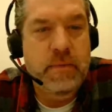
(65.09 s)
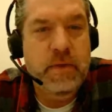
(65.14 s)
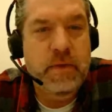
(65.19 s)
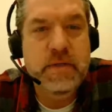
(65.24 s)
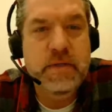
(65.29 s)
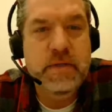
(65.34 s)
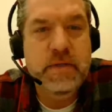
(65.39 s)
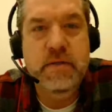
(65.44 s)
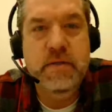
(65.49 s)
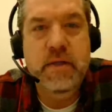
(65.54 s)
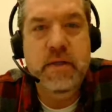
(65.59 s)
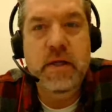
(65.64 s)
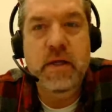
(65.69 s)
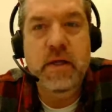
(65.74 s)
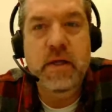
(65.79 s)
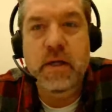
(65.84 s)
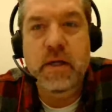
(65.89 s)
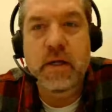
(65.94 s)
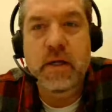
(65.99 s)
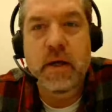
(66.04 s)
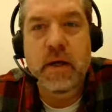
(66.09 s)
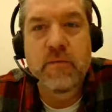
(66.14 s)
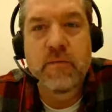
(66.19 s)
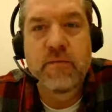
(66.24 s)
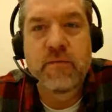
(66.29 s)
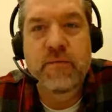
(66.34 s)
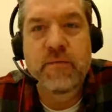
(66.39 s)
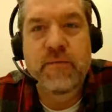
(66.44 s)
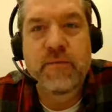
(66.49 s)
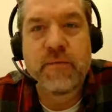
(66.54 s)
This is the
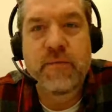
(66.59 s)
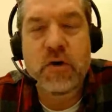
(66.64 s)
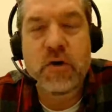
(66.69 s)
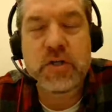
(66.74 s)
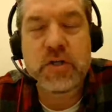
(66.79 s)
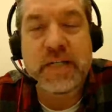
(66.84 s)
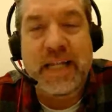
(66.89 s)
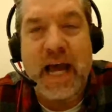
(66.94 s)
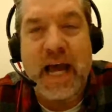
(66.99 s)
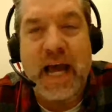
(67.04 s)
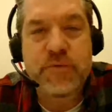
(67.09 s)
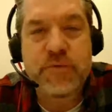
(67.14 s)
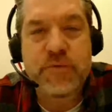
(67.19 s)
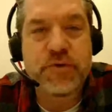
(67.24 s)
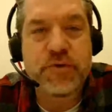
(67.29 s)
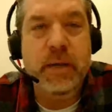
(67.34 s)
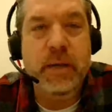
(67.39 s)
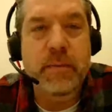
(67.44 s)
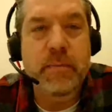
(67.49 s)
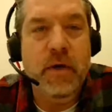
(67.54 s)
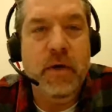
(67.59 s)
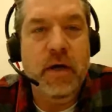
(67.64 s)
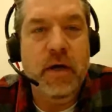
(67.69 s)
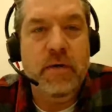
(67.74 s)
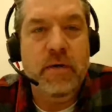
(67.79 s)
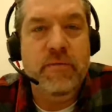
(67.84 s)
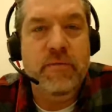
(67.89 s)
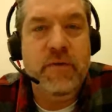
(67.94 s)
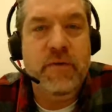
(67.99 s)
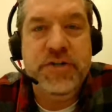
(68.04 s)
first live stream
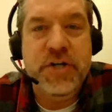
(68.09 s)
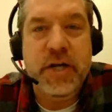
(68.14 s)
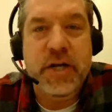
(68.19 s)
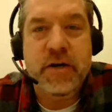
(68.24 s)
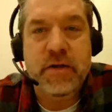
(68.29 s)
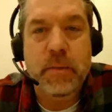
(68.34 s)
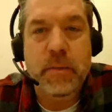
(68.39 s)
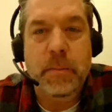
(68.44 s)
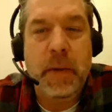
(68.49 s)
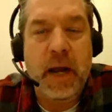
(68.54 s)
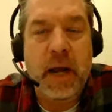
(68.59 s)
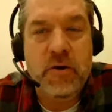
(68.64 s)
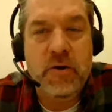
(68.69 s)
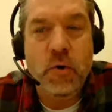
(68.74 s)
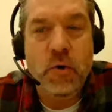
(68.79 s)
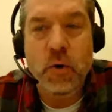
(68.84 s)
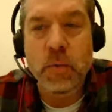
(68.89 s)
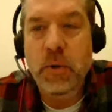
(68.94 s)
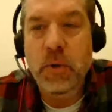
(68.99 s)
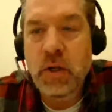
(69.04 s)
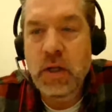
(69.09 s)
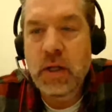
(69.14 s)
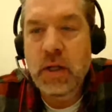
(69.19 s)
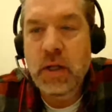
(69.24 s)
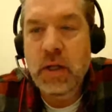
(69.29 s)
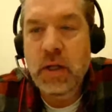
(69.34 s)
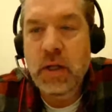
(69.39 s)
of Engineering the Paranormal,